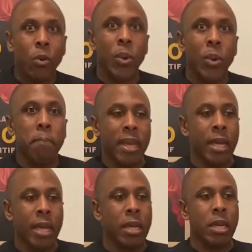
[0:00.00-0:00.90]
We
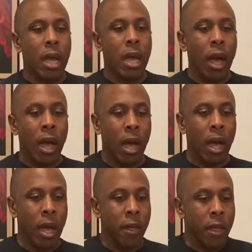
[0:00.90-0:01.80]
mean
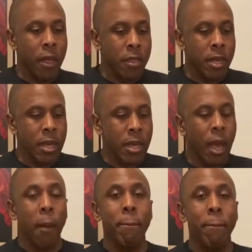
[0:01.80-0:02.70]
the
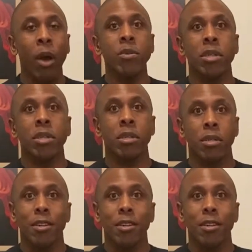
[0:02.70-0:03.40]
amount